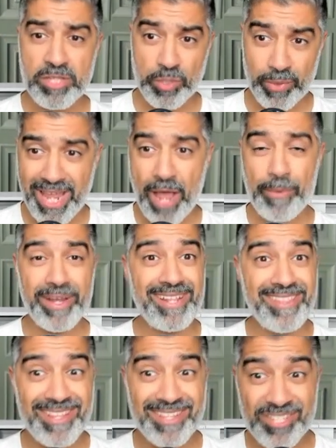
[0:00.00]
So we're now
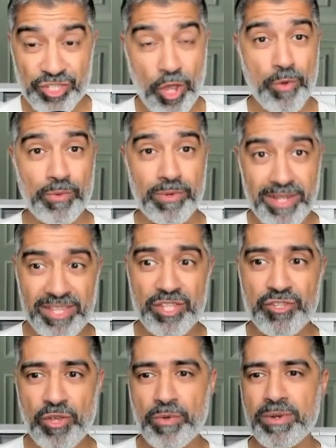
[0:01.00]
in this zone,
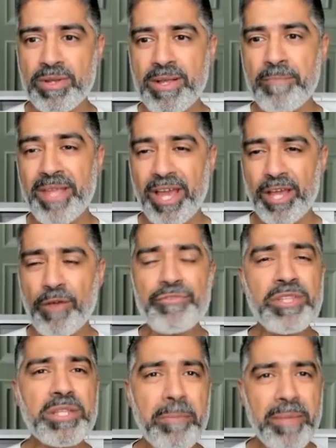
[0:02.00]
And
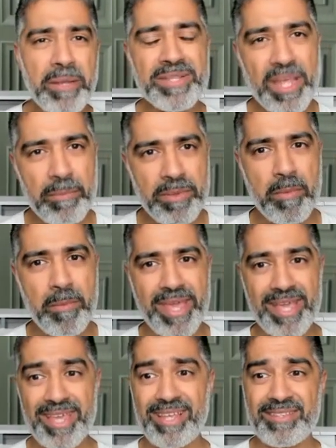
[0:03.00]
often the big mistake people
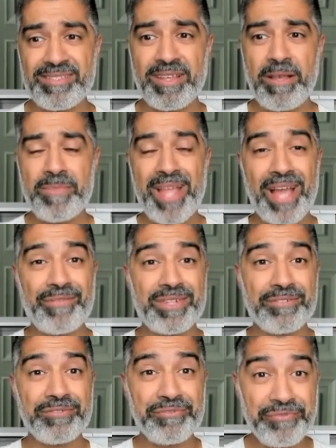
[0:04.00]
make is
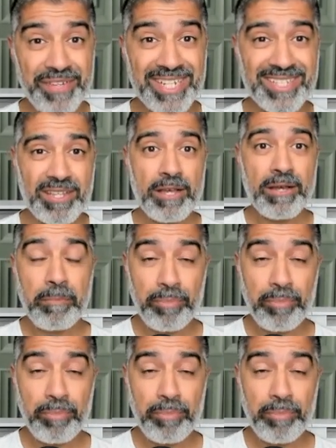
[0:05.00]
having a fixed